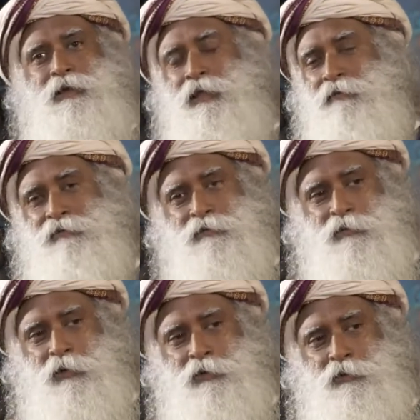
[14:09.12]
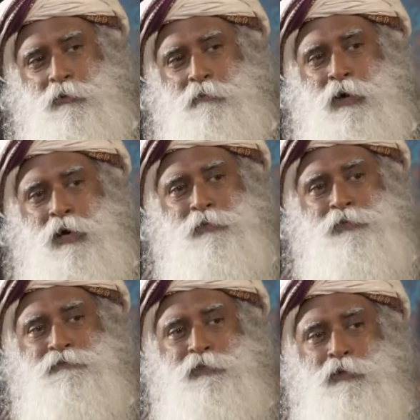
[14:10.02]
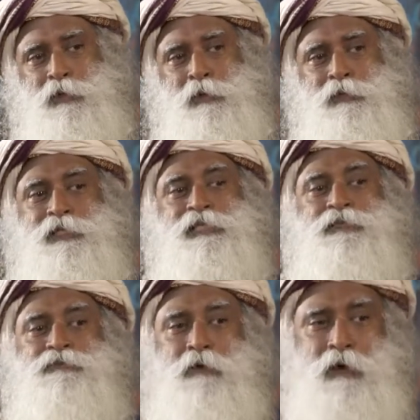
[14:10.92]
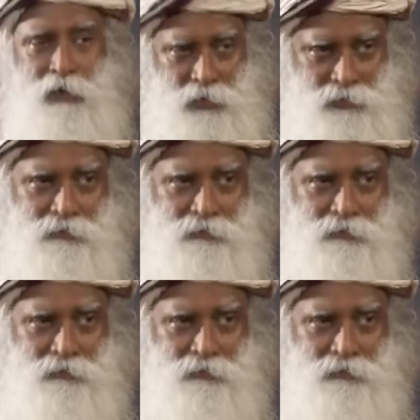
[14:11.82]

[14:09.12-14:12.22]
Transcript: never thought your marbles will roll this far.